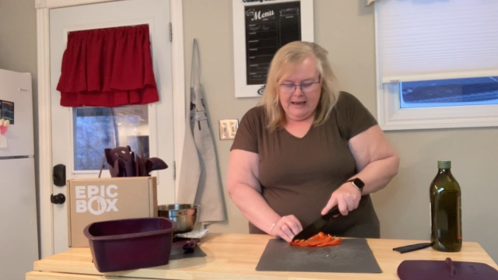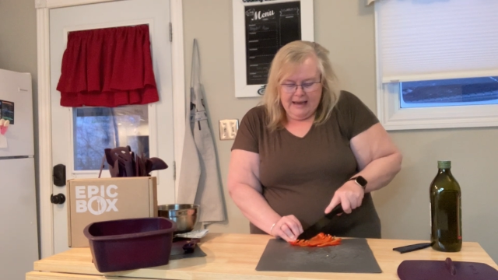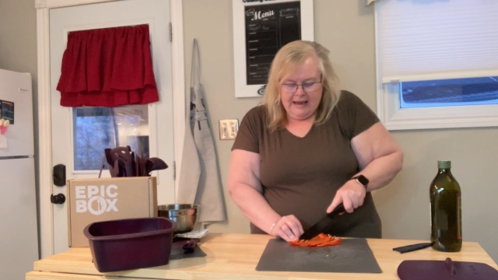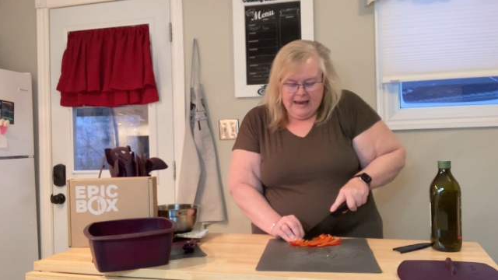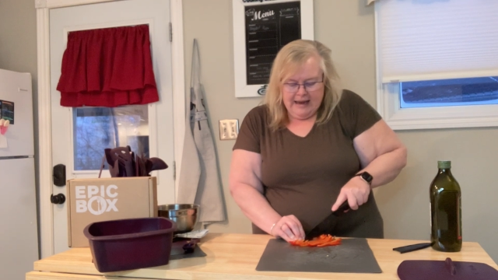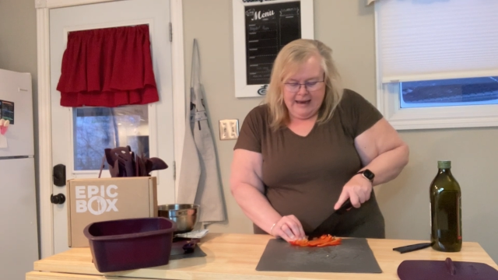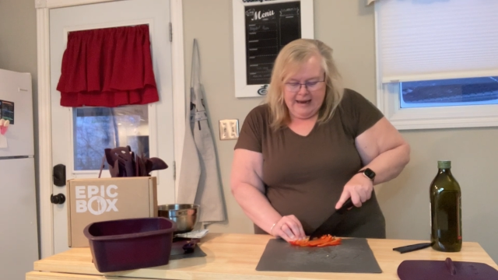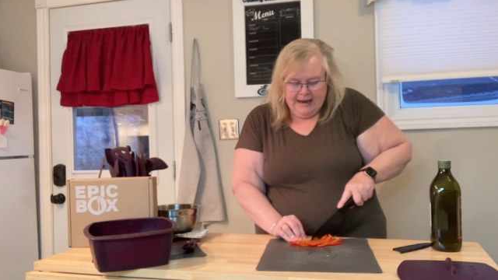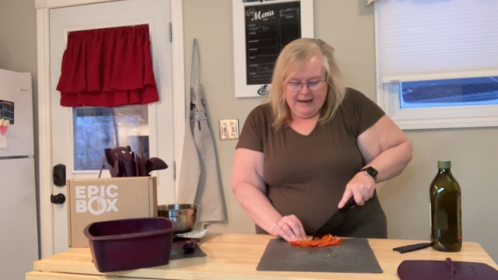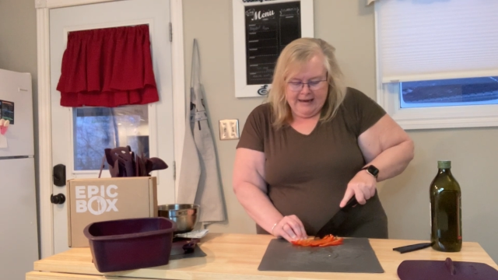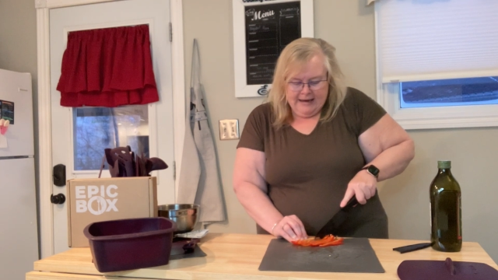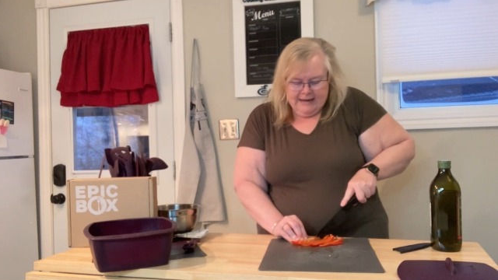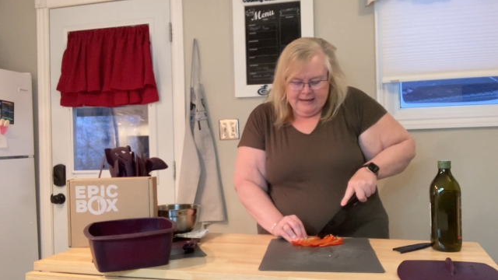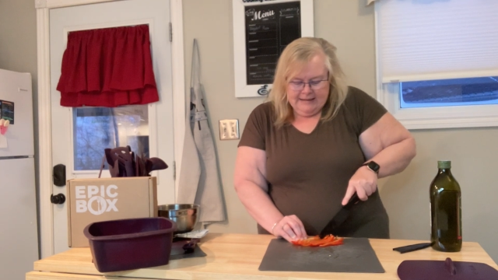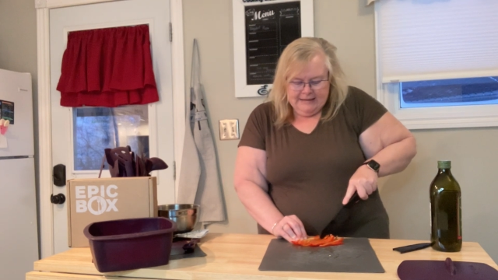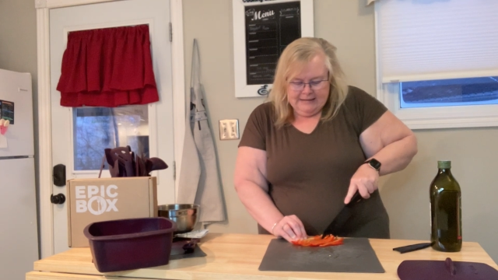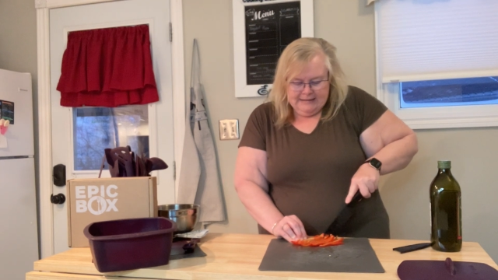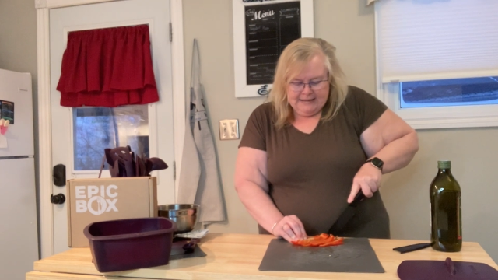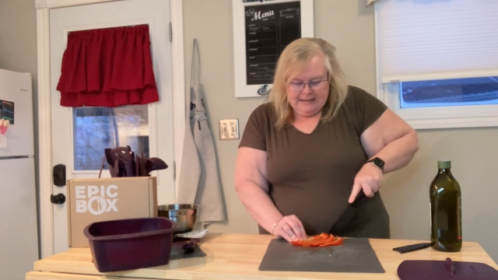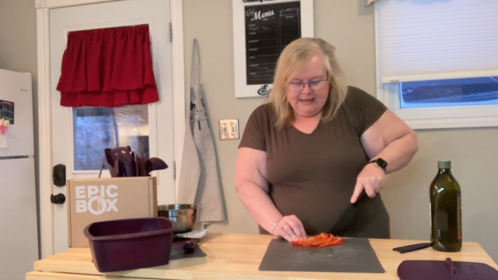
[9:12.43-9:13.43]

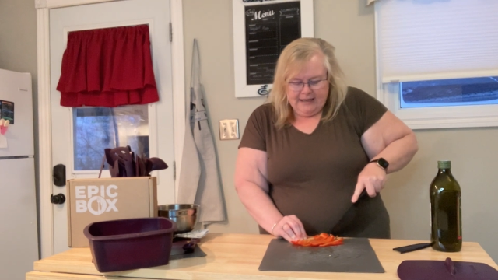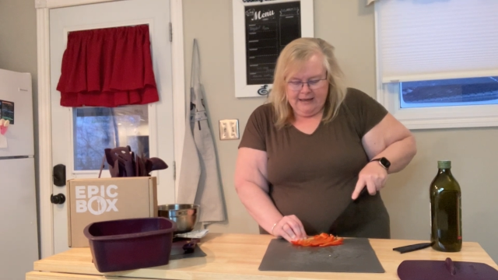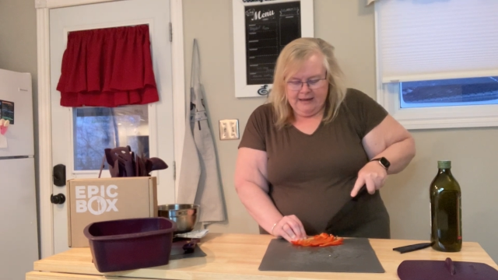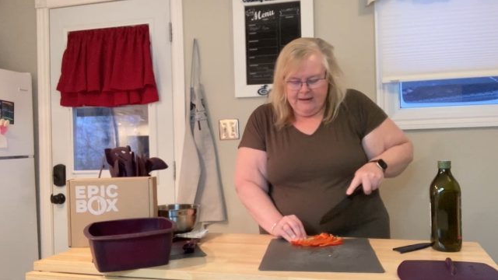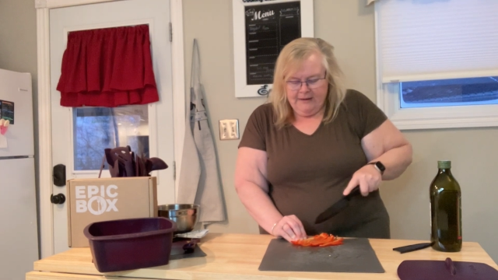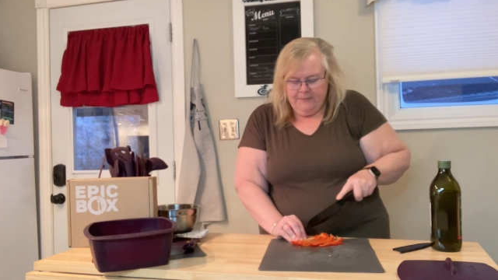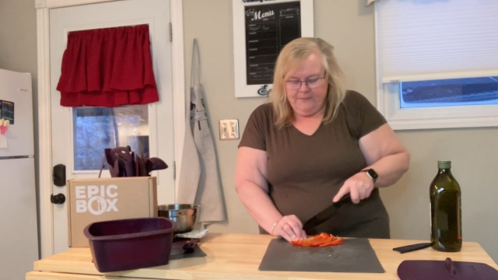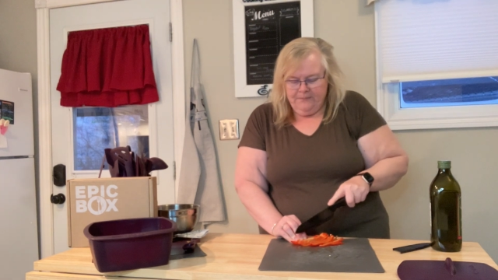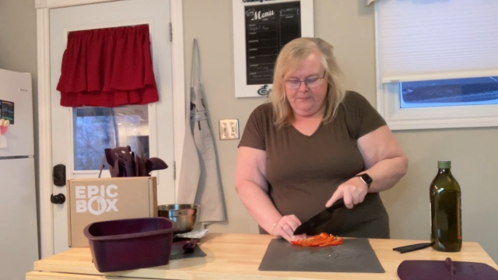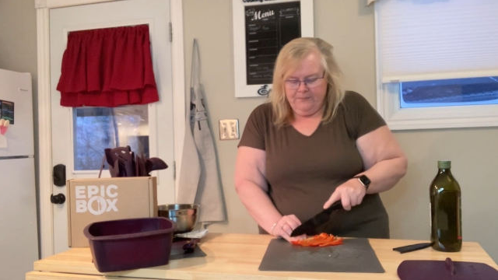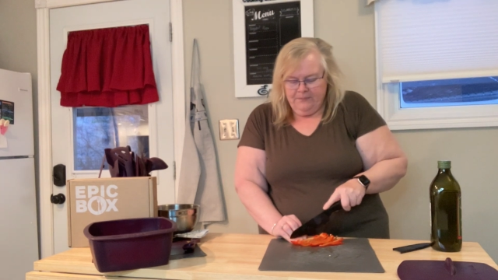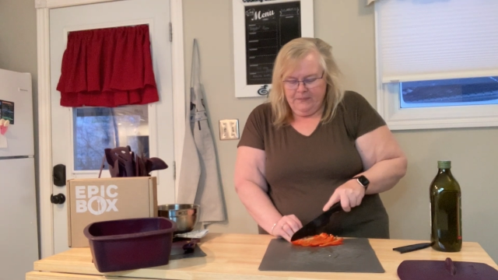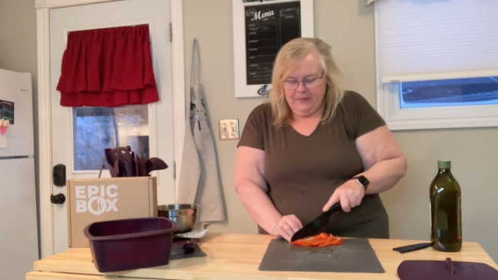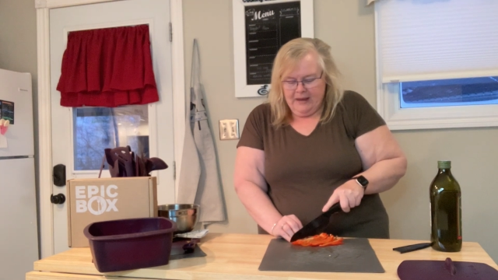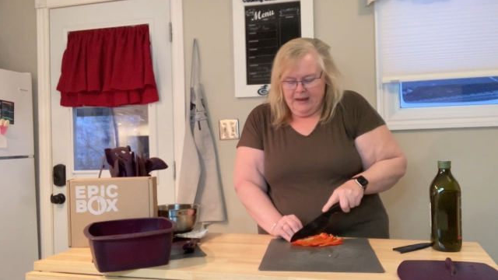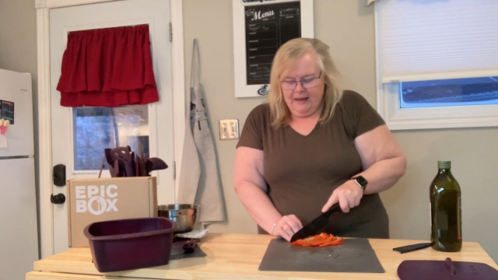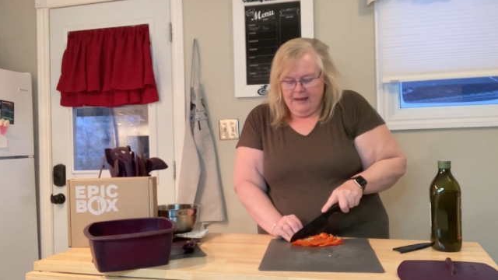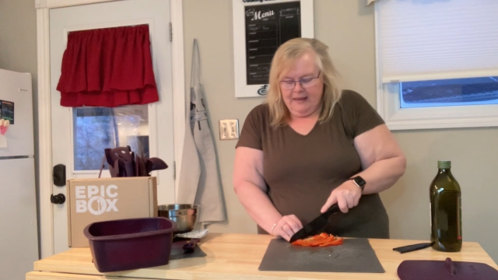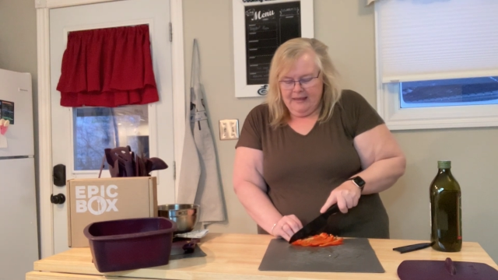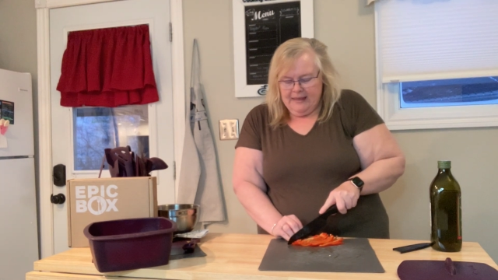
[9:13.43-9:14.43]
and
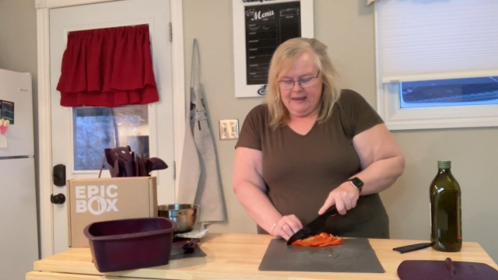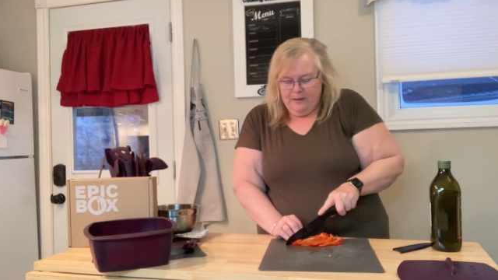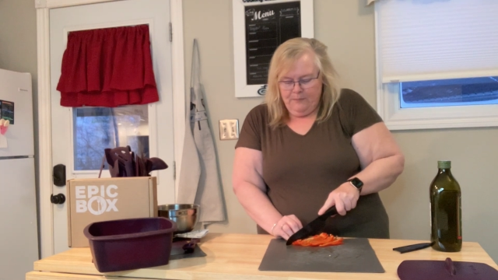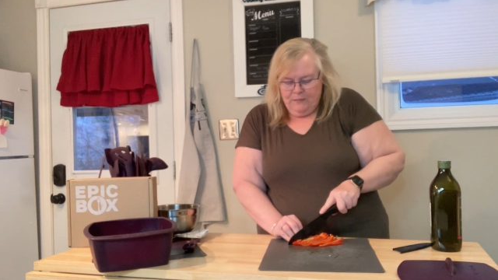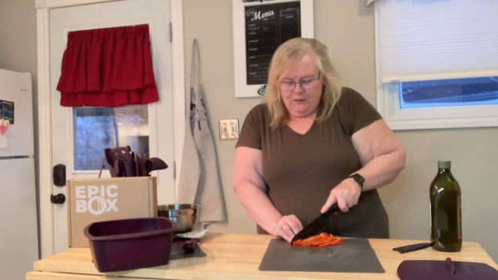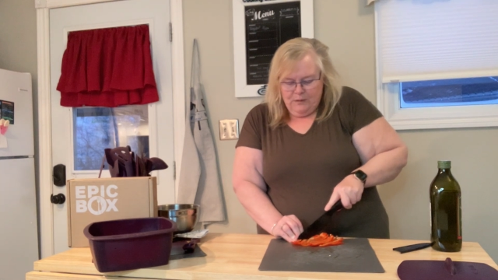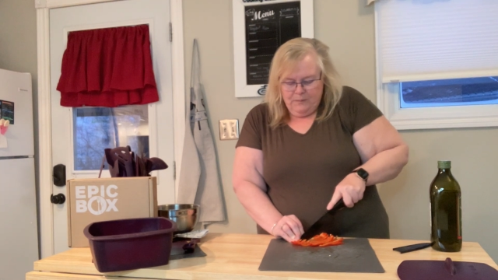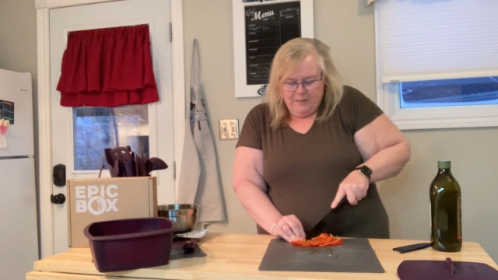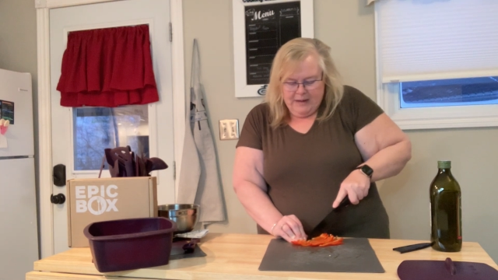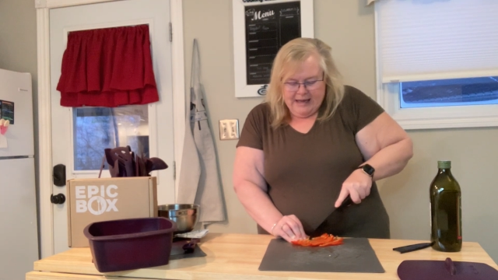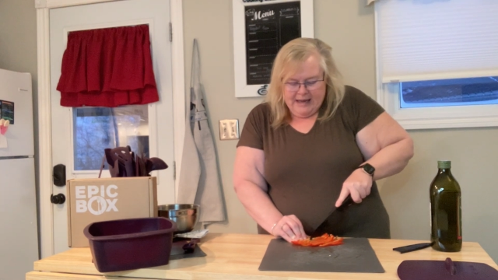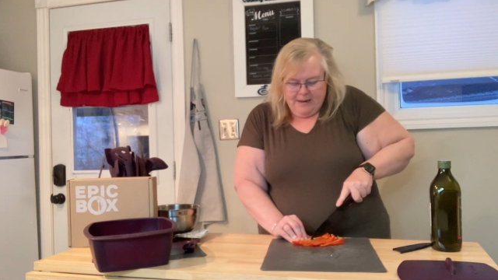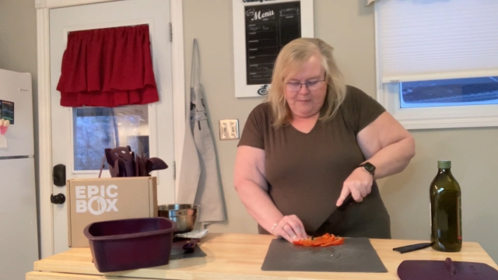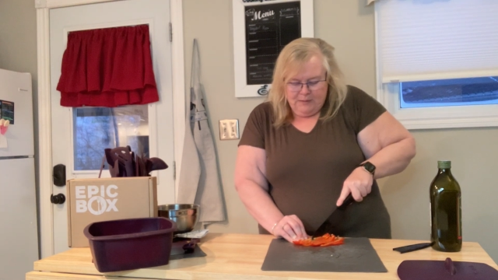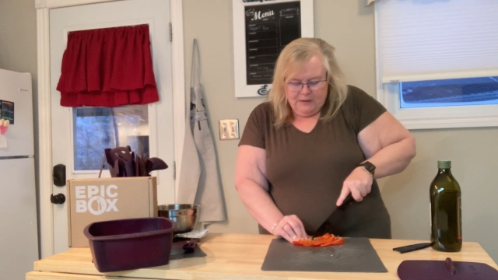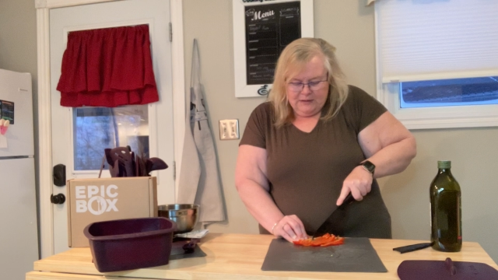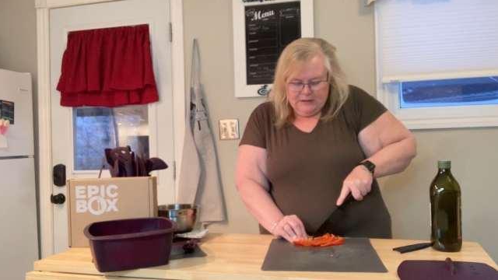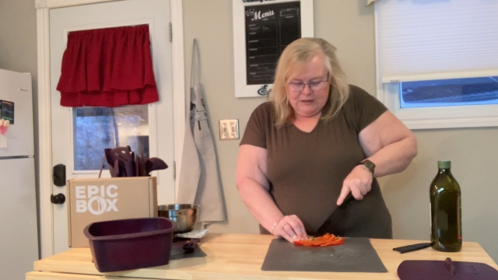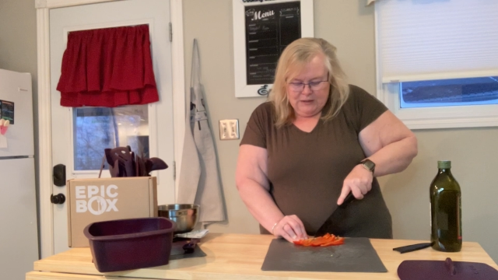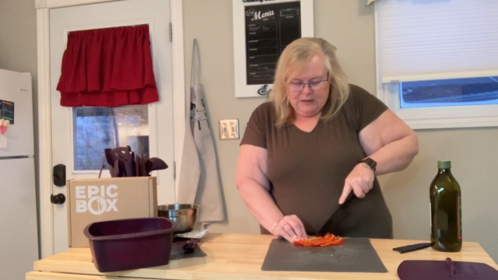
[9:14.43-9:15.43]
then we'll be
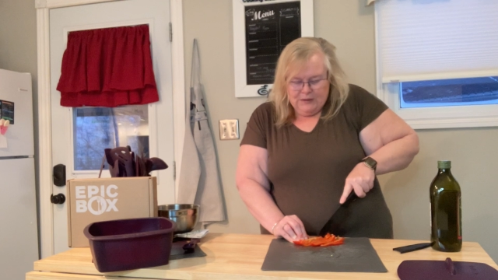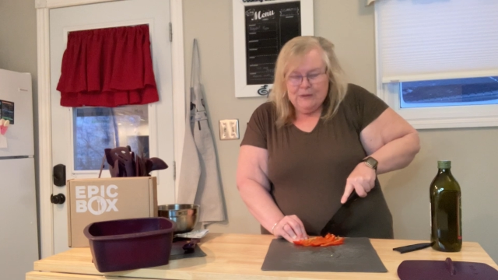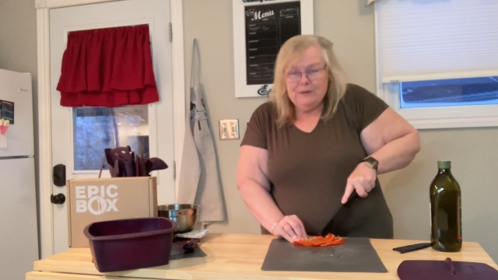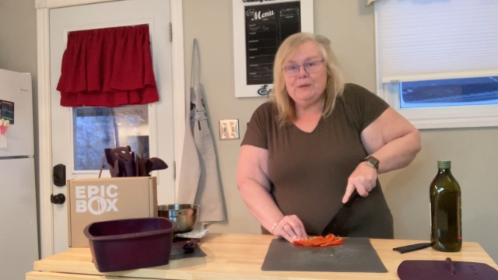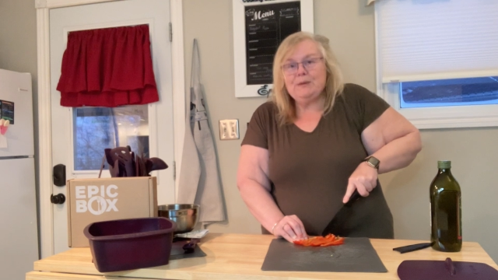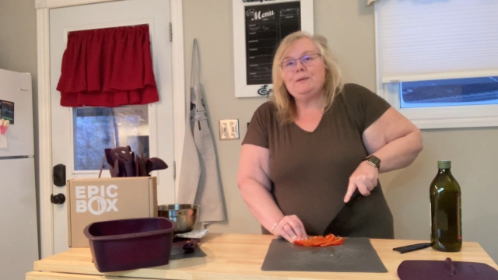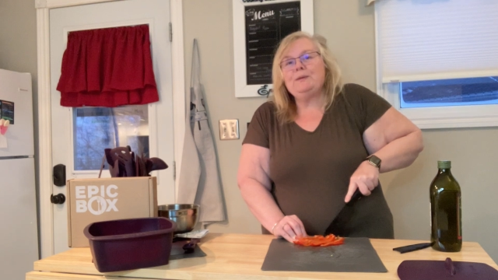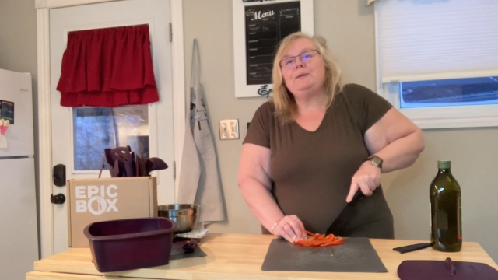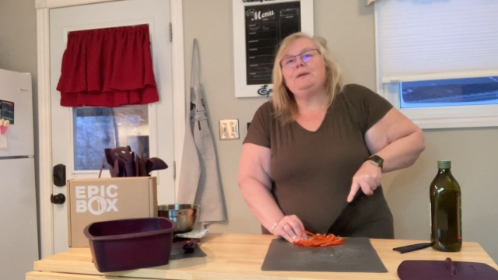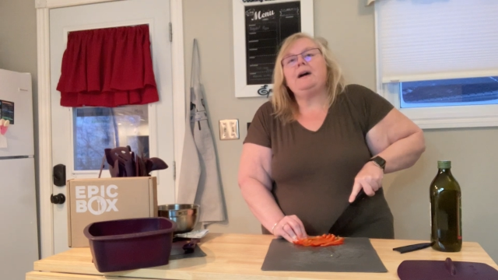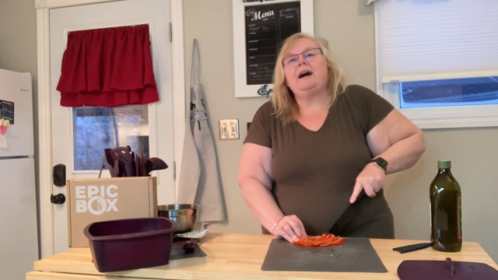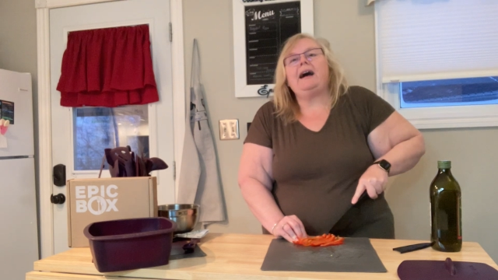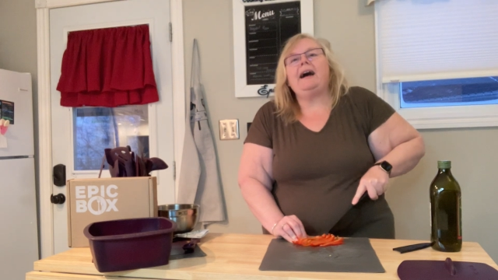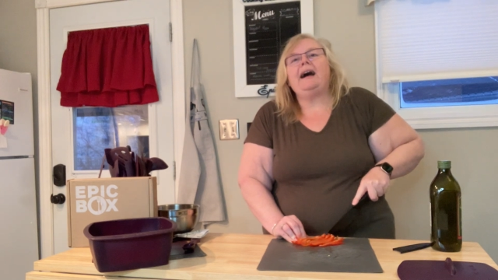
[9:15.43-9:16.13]
able to